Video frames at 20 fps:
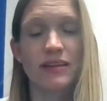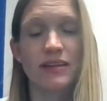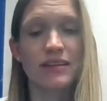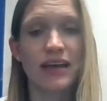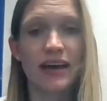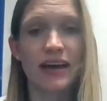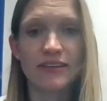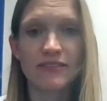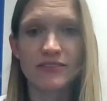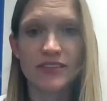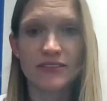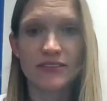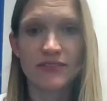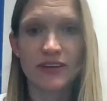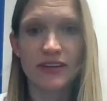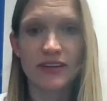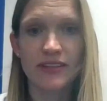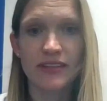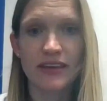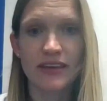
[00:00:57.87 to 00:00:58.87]
a lot of
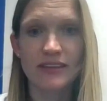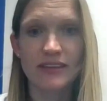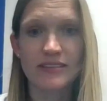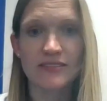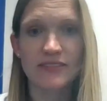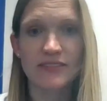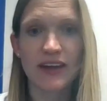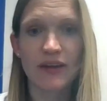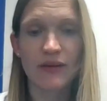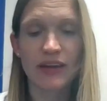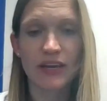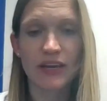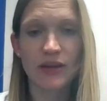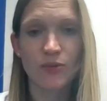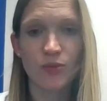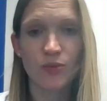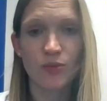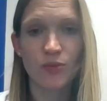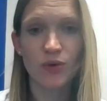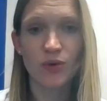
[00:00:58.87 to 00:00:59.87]
different things of how I
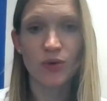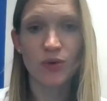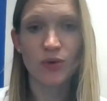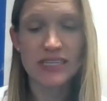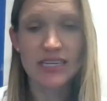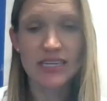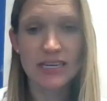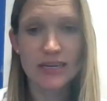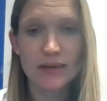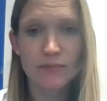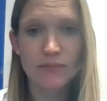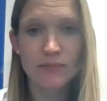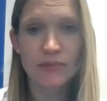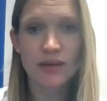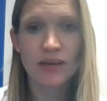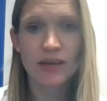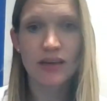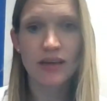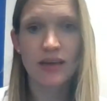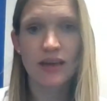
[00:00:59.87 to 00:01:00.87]
can work with a
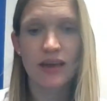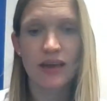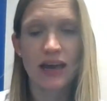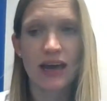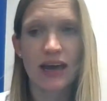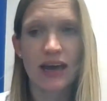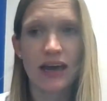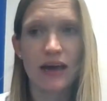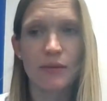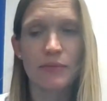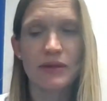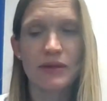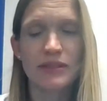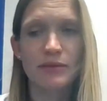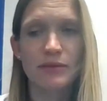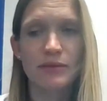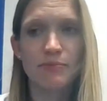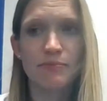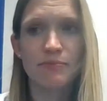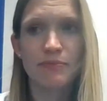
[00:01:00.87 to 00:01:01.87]
team. But
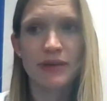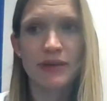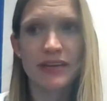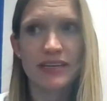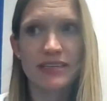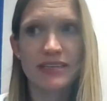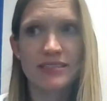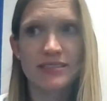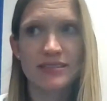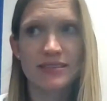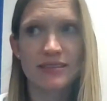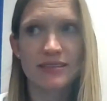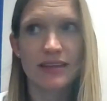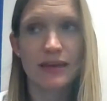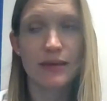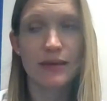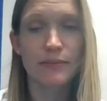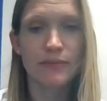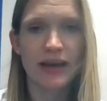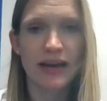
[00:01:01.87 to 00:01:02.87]
the biggest
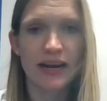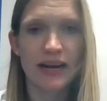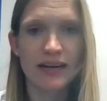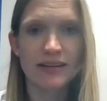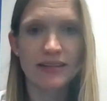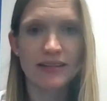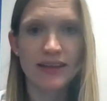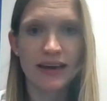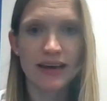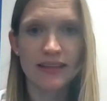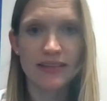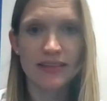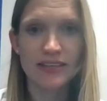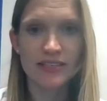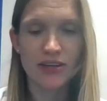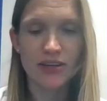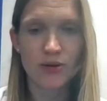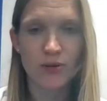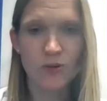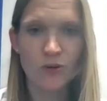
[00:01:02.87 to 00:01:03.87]
impact that this